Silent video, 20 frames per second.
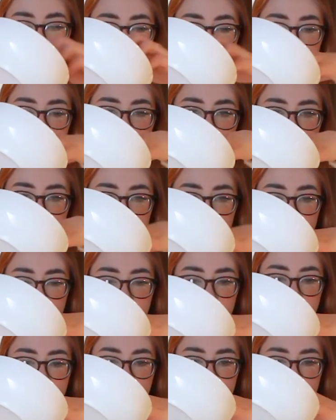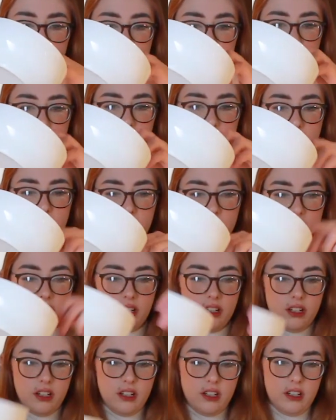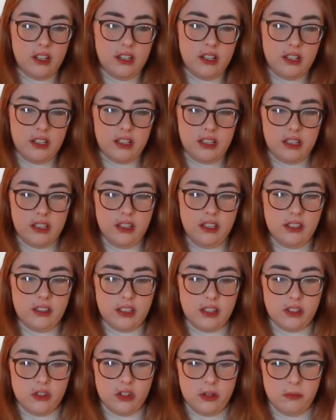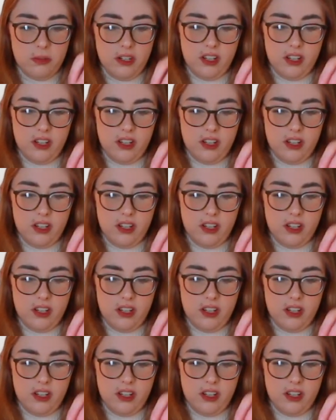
Spilling shit everywhere. I think that should be